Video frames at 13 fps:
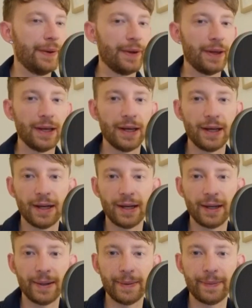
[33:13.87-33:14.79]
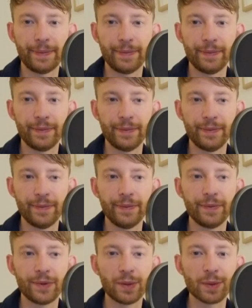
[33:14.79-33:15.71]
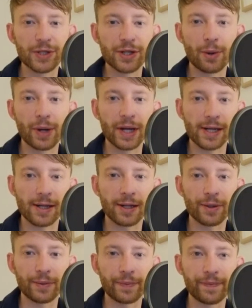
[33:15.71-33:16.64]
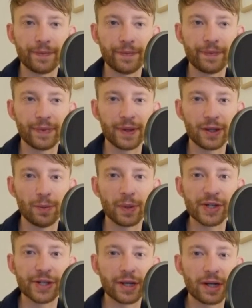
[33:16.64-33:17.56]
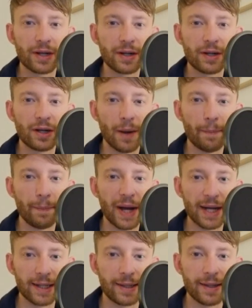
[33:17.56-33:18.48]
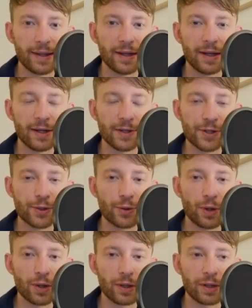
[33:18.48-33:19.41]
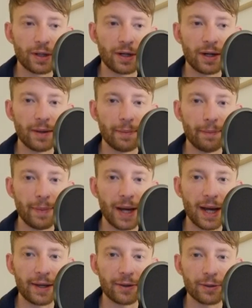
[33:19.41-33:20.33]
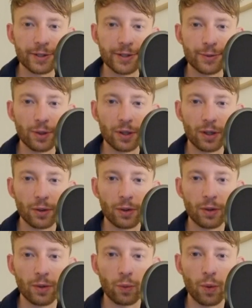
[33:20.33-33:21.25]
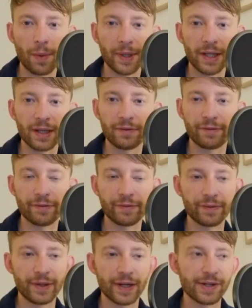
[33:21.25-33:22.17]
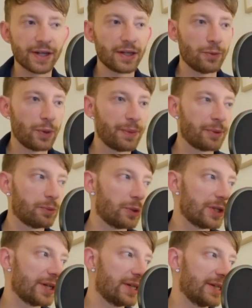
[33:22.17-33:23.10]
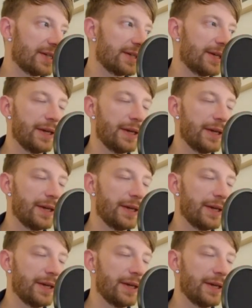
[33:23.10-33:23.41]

You must go at it alone. You must come back a stronger man or stronger woman, if there's any women watching this.